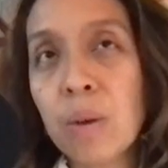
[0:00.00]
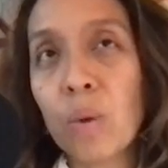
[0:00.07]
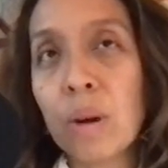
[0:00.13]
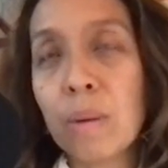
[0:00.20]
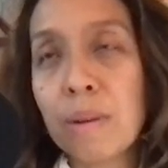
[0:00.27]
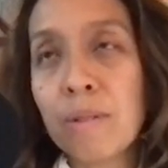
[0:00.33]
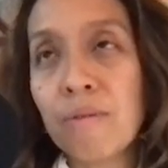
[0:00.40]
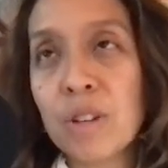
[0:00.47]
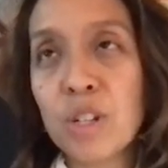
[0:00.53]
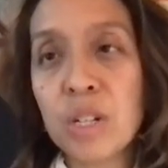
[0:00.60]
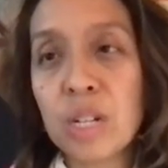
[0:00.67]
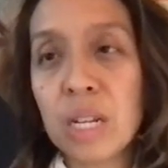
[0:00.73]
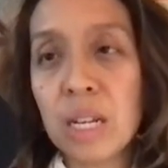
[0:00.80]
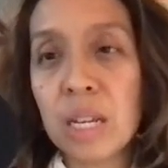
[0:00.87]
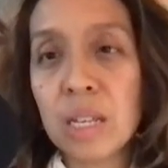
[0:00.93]
what I'm
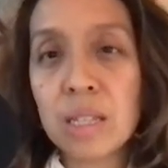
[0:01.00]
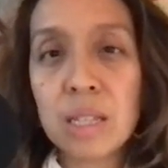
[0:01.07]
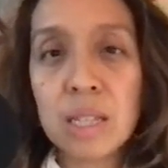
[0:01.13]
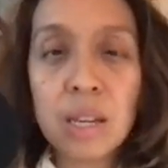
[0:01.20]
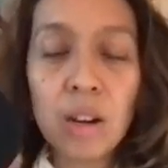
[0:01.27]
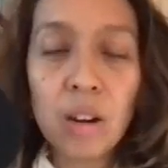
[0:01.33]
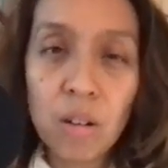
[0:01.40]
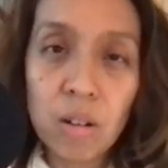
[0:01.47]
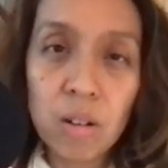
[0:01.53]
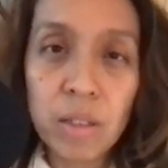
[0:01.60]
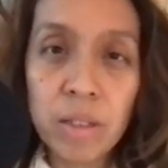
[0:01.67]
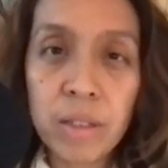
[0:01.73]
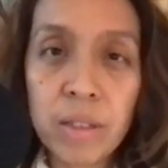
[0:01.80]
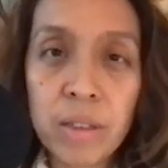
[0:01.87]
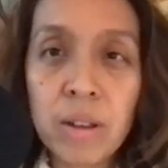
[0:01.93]
envisioning is the
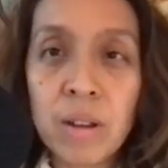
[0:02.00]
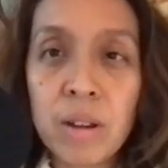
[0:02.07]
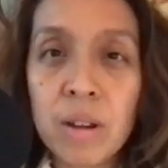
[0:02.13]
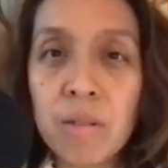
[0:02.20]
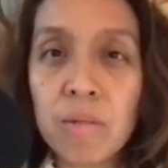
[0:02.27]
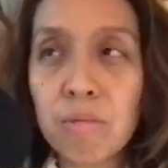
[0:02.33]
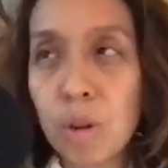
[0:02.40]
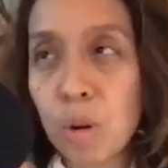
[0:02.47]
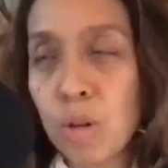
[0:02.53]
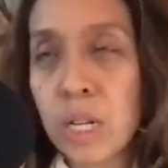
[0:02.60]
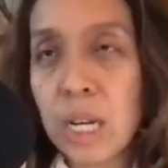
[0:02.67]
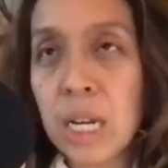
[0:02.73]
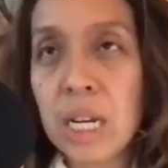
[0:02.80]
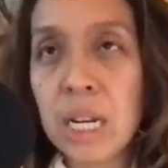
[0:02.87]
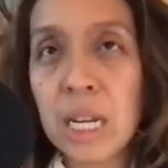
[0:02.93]
earth
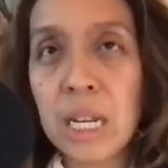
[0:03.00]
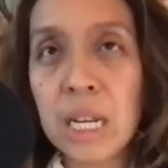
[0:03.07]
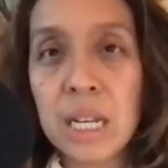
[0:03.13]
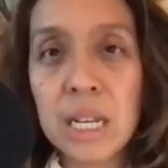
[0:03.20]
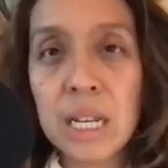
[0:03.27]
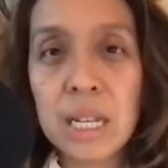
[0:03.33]
rotating,